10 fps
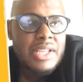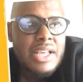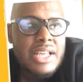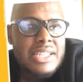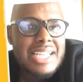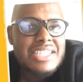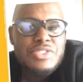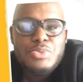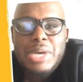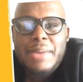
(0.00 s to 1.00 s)
Let's
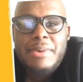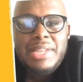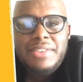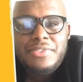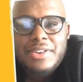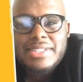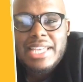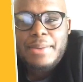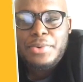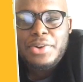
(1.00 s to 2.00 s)
use WebMD, for
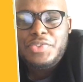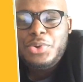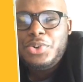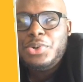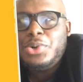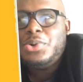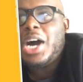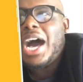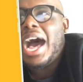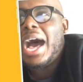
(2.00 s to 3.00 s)
example. If you Google,
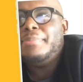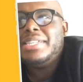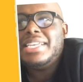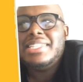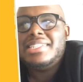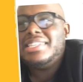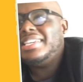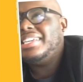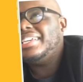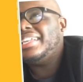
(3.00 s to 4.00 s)
I'm
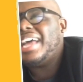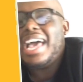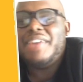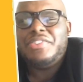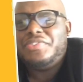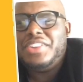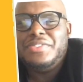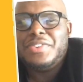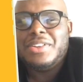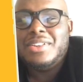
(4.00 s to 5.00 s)
dizzy and I have a
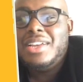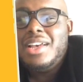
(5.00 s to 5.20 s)
fever,